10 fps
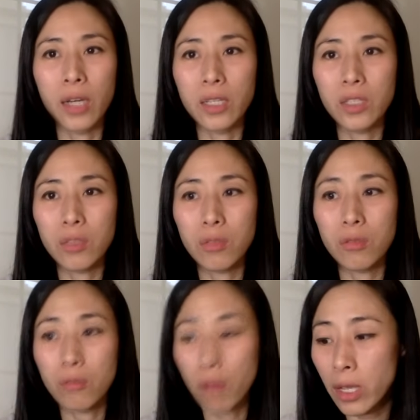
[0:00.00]
It's
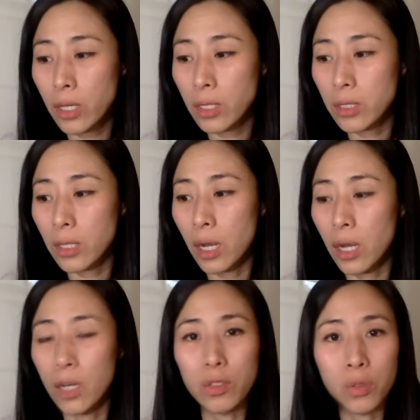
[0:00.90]
great
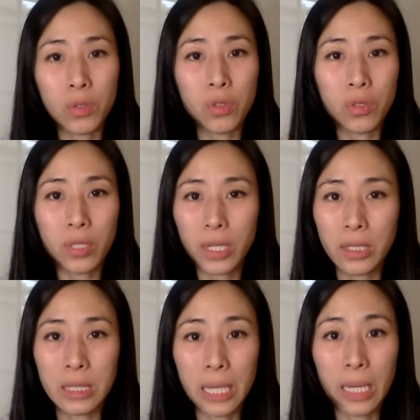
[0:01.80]
to a certain
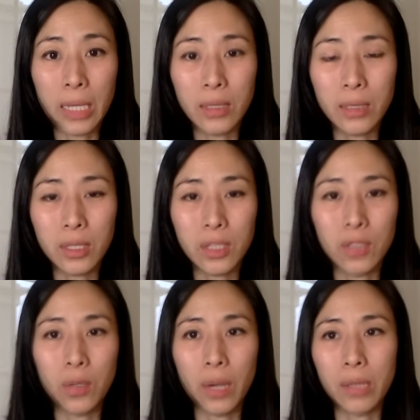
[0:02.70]
extent. You
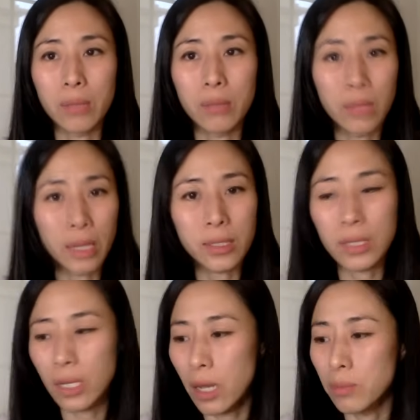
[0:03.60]
know, like I
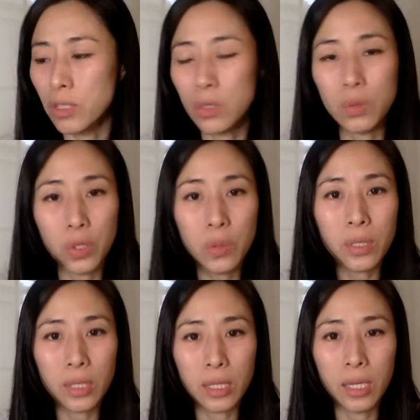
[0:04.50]
said, I'm still
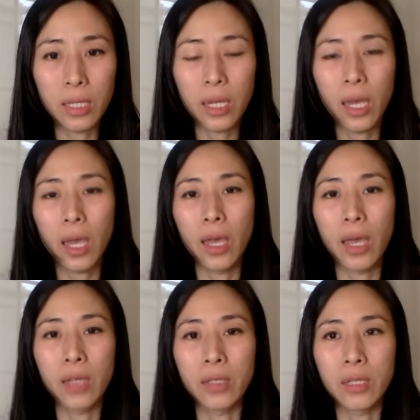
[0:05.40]
using it,
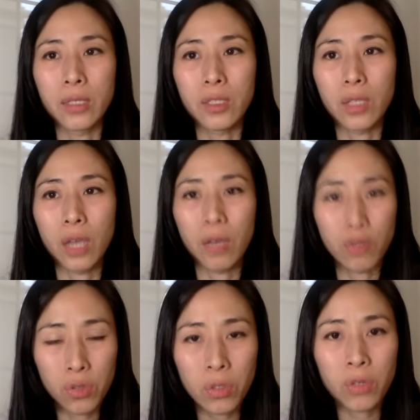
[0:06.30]
and it's have
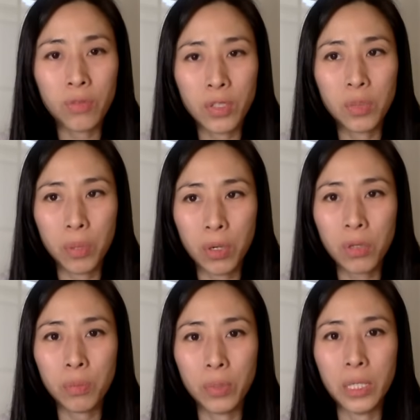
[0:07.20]
served its
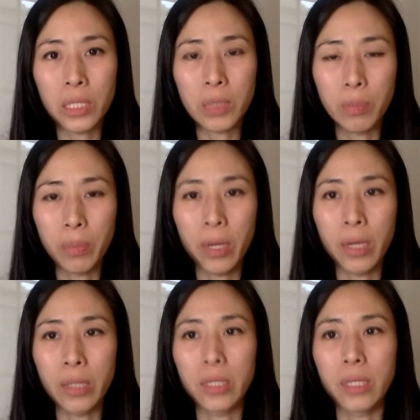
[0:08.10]
purpose,
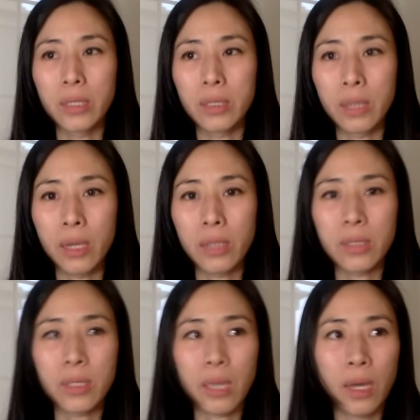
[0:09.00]
but it
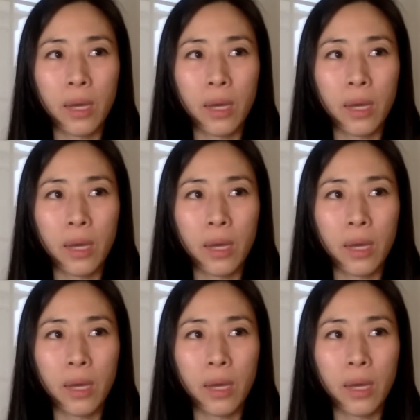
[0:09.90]
does.